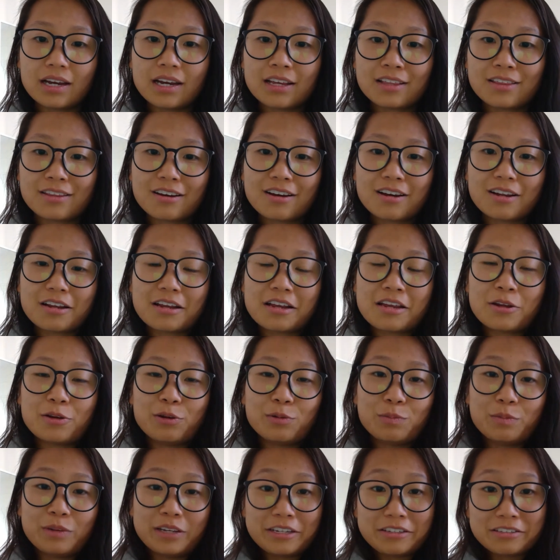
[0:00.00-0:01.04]
I thought it
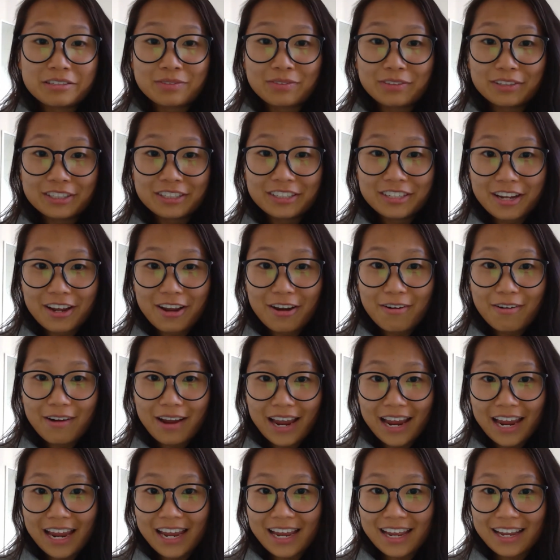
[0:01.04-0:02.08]
would be useful to know
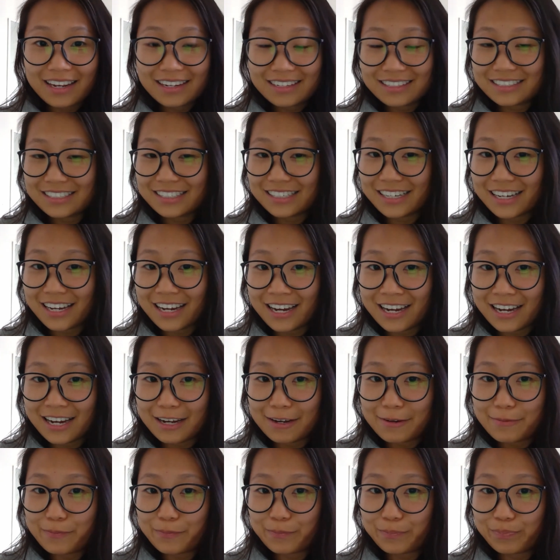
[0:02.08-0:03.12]
and
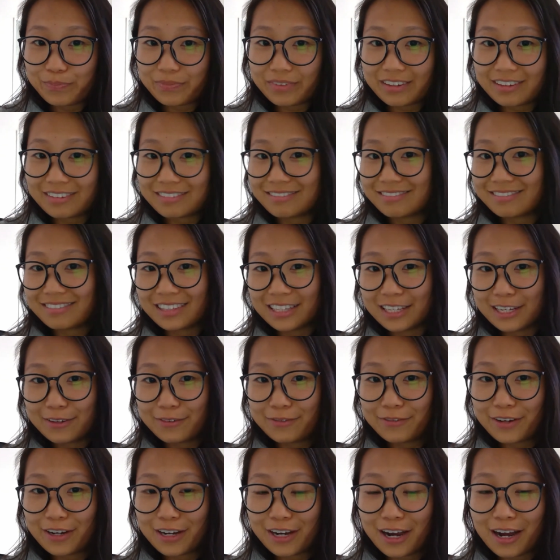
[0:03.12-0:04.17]
um, leave
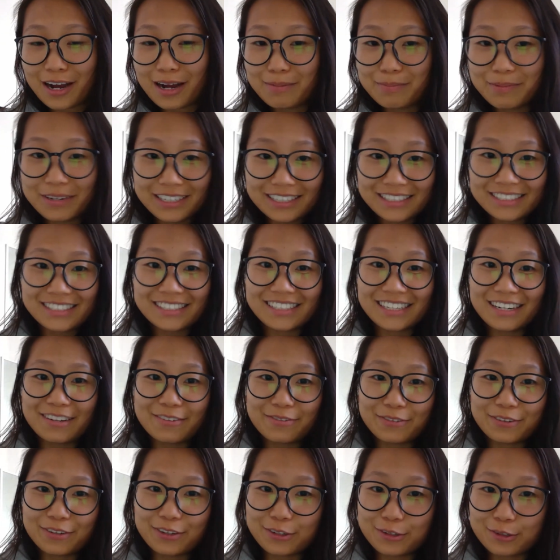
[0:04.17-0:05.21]
a comment
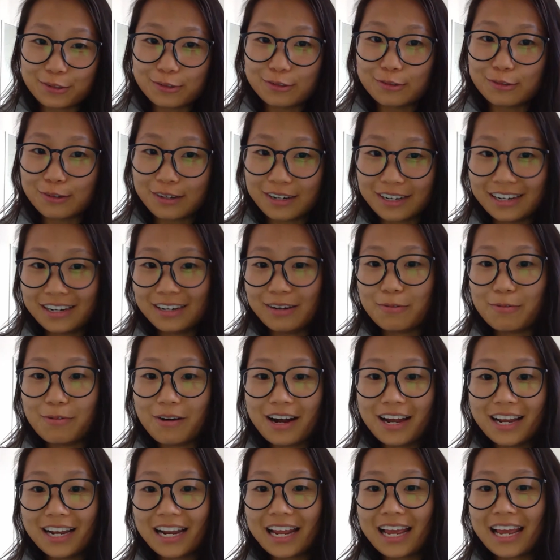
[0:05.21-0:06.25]
if you
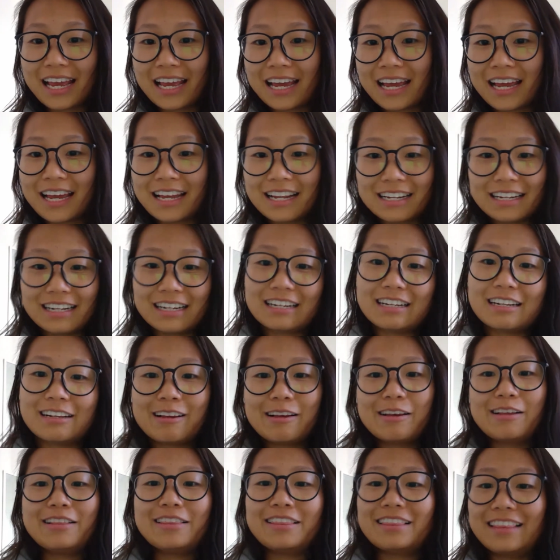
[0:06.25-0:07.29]
want and
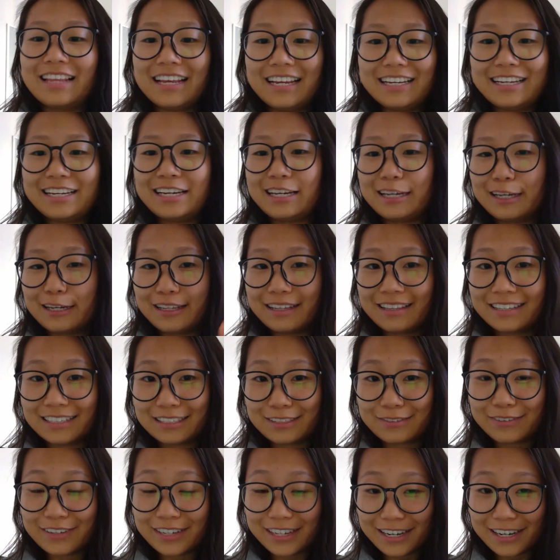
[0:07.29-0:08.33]
like
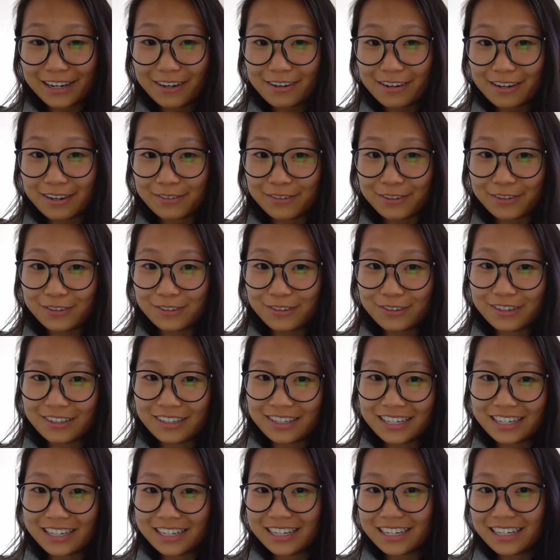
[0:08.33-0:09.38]
this video if you
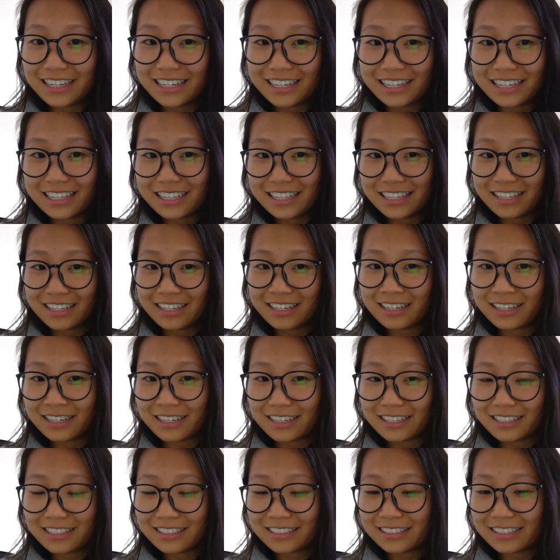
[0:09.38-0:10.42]

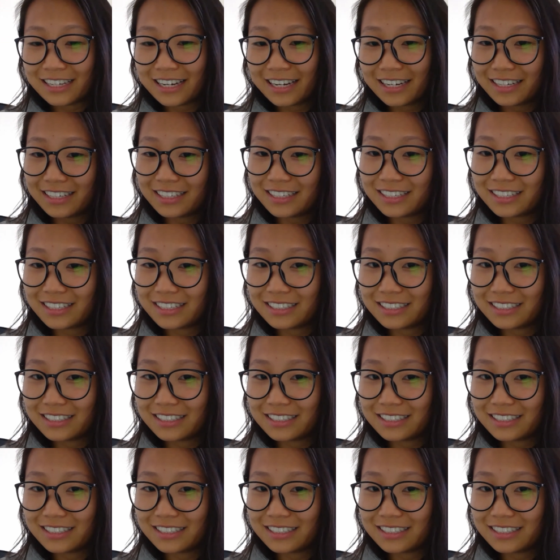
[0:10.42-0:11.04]
uh, decided